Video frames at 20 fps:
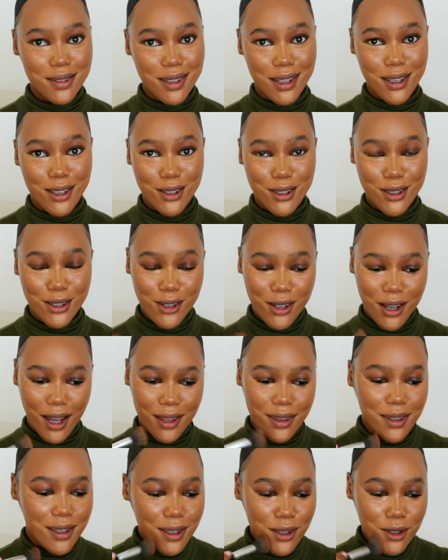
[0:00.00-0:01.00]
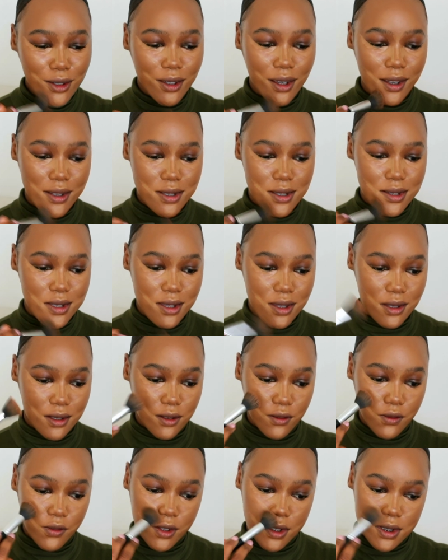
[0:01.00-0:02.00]
There you go. I think you can see the
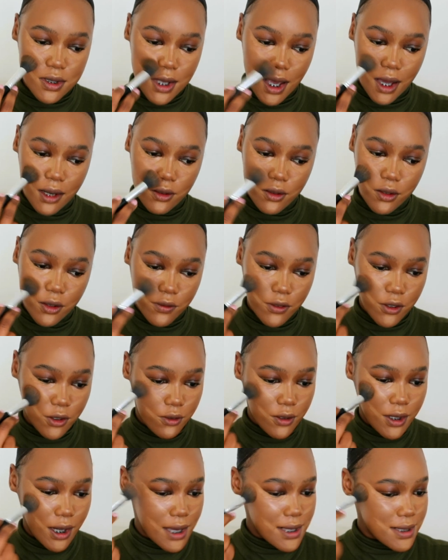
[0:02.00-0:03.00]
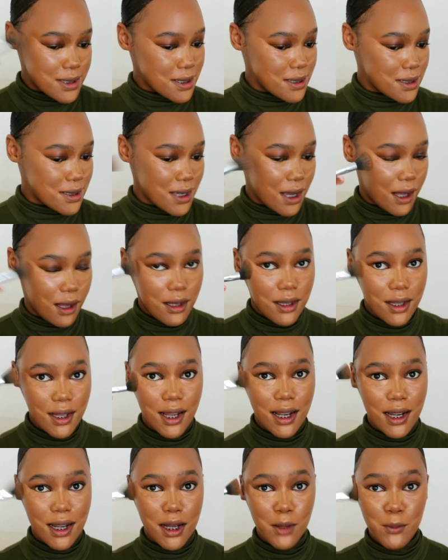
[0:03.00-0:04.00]
difference. I don't know if you guys can tell.
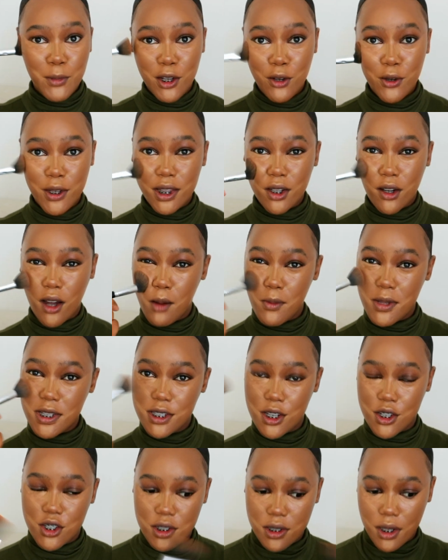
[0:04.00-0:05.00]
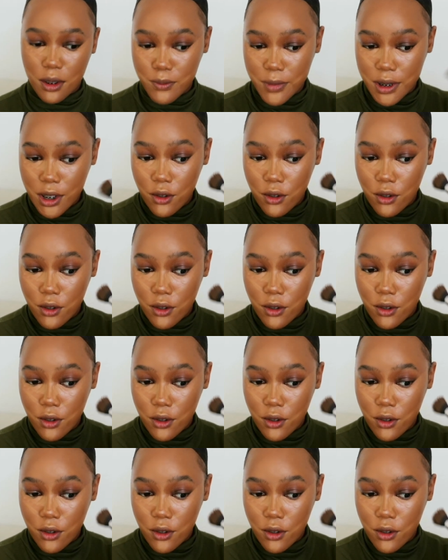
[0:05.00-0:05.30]
Let me know in the comment section down